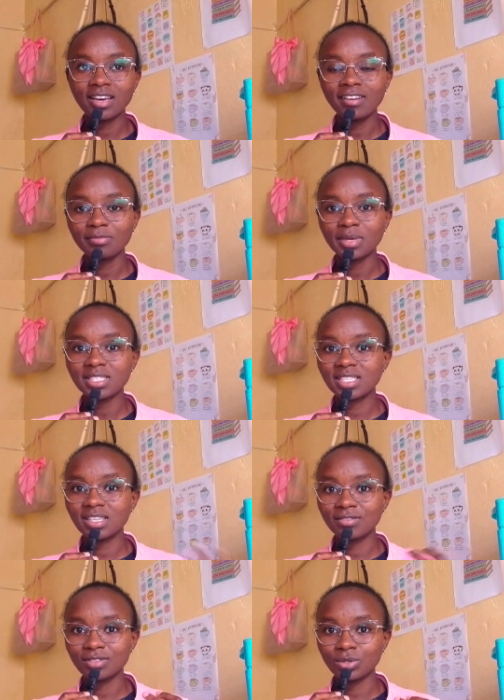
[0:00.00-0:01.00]
the government
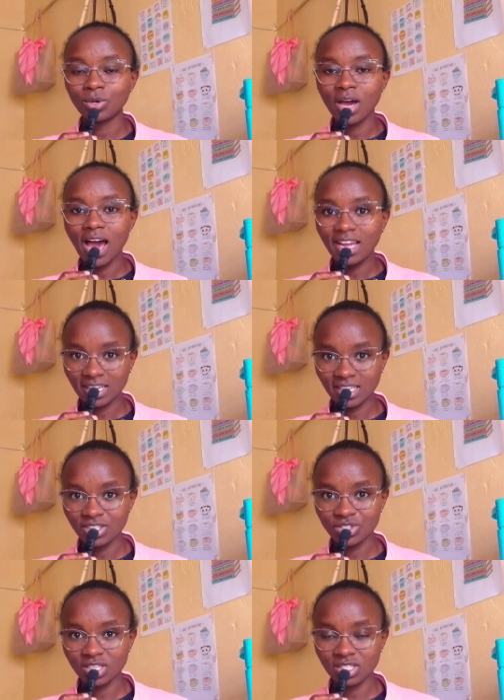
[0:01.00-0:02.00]
gives you an
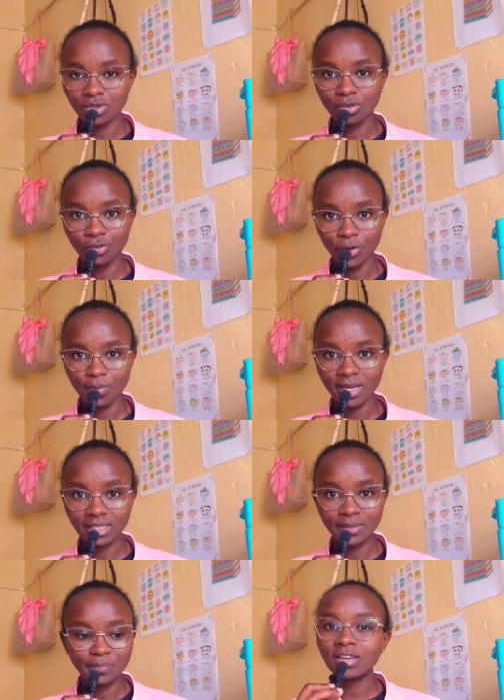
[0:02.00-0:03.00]
interest of your
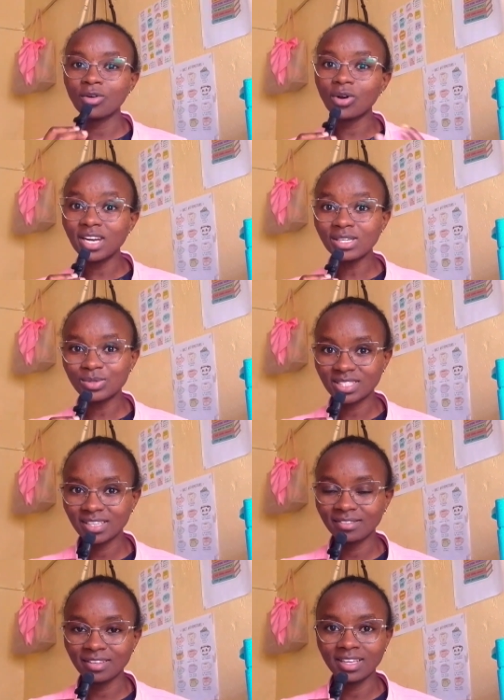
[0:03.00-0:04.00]
money. In order to
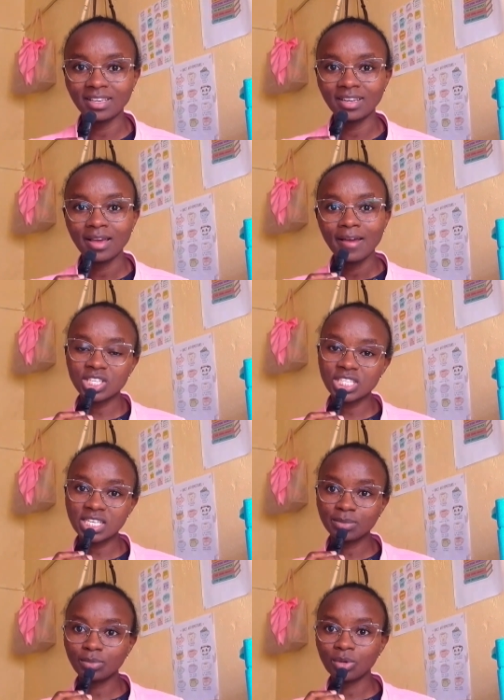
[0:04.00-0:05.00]
save in
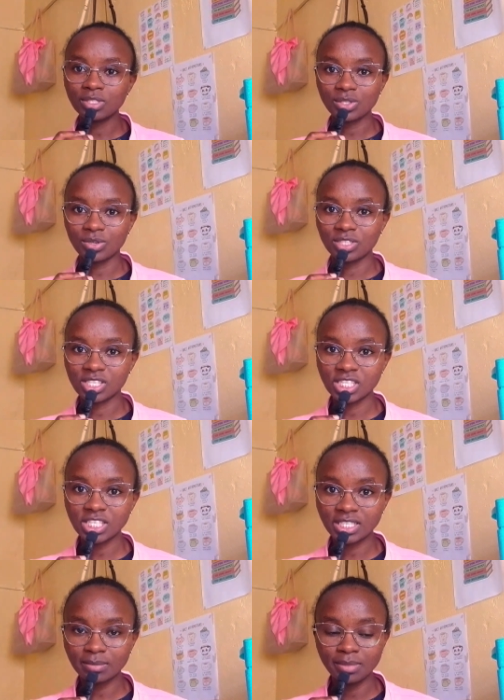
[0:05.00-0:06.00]
treasury bonds or
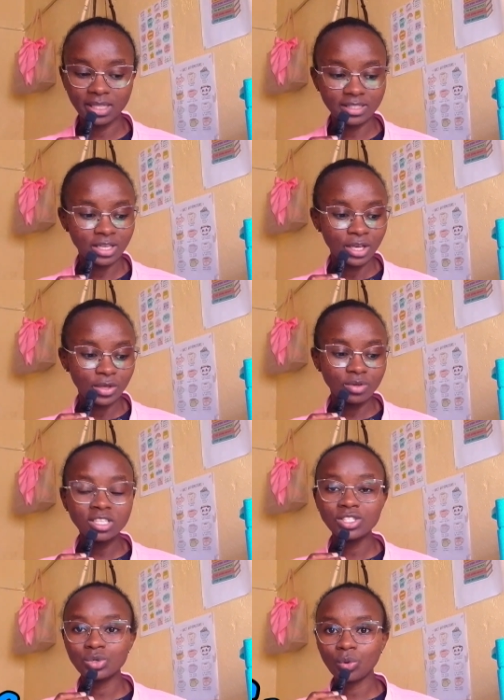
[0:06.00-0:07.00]
treasury bills, you
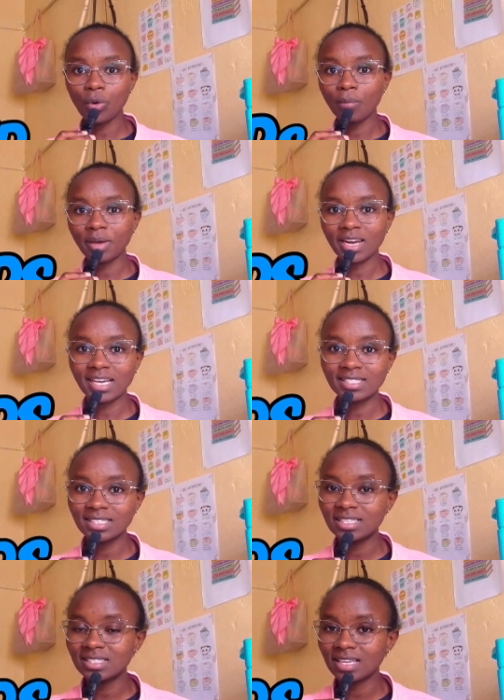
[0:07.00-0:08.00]
need to open a
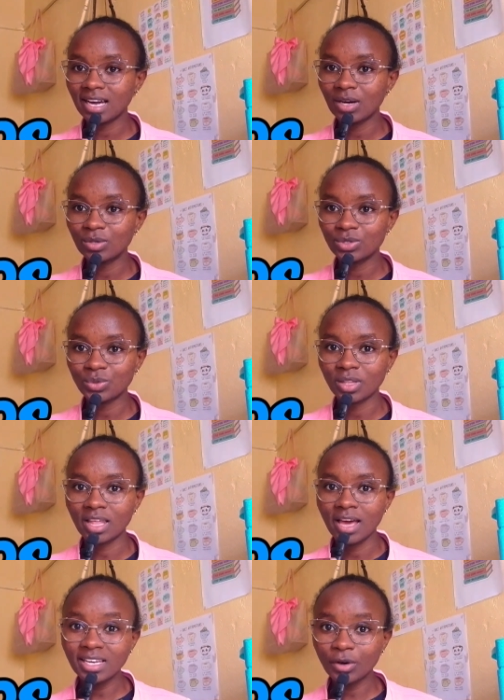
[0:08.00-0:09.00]
CDs account with
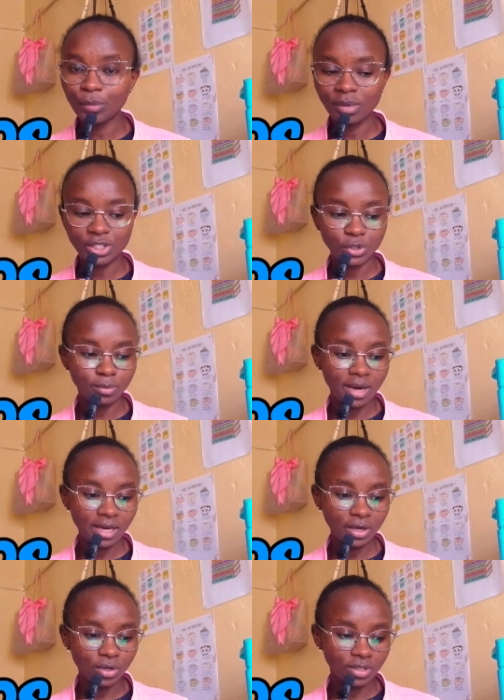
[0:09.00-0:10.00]
any commercial
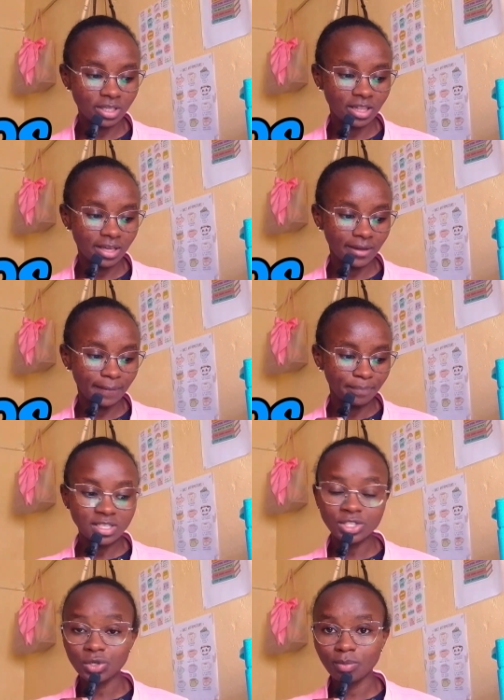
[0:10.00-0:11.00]
bank or the
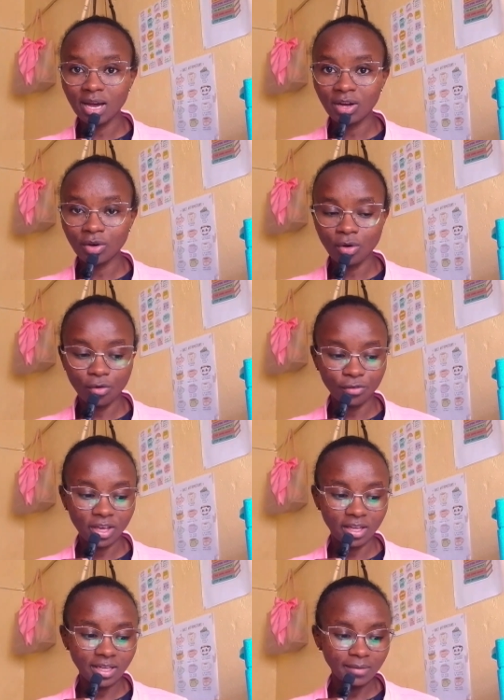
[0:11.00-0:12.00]
Central Bank of
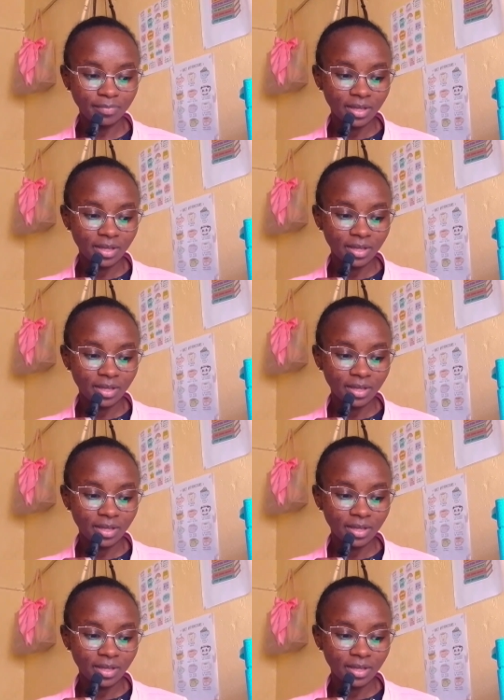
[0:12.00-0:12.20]
Kenya.